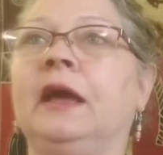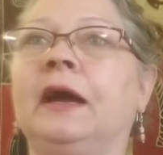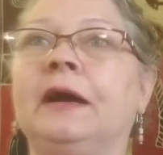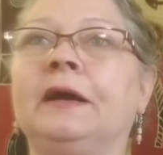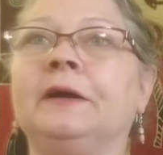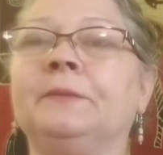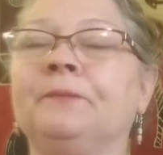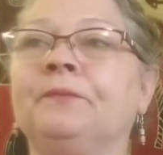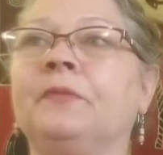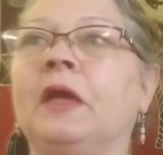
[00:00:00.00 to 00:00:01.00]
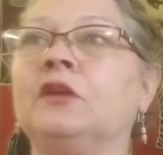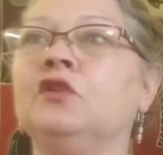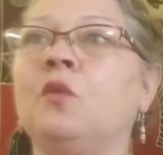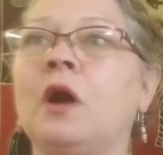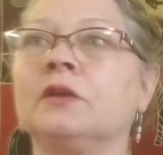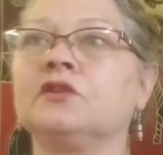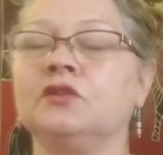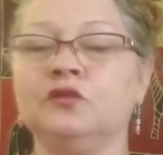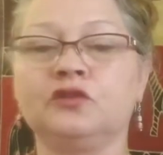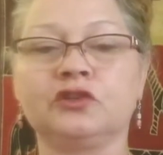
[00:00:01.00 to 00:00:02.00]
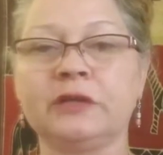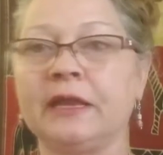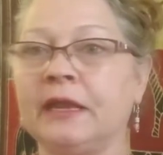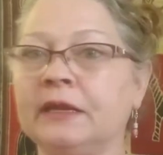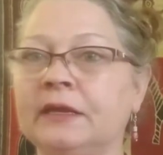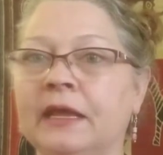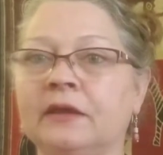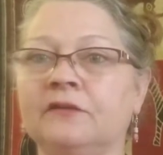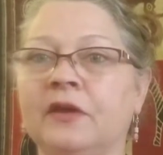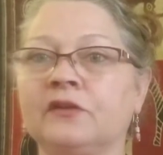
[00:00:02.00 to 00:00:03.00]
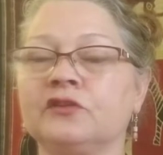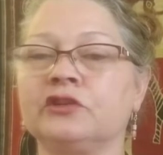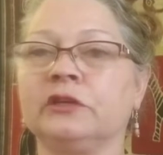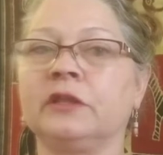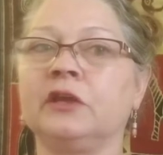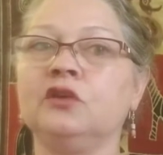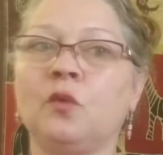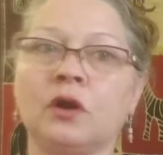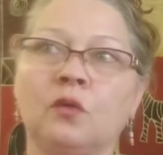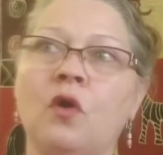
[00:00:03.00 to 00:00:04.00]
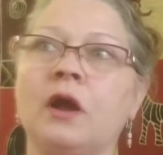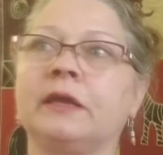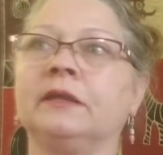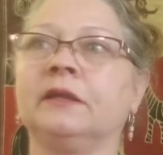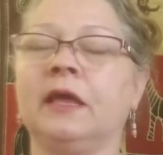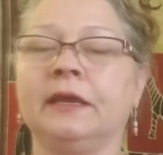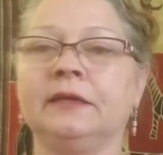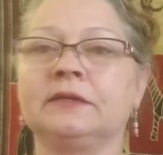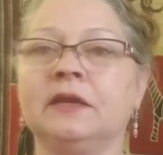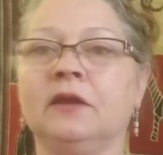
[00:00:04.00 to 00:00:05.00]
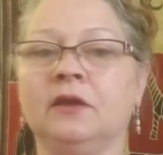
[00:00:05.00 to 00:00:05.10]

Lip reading: that you want to shed any negative energy, that you want to walk in light,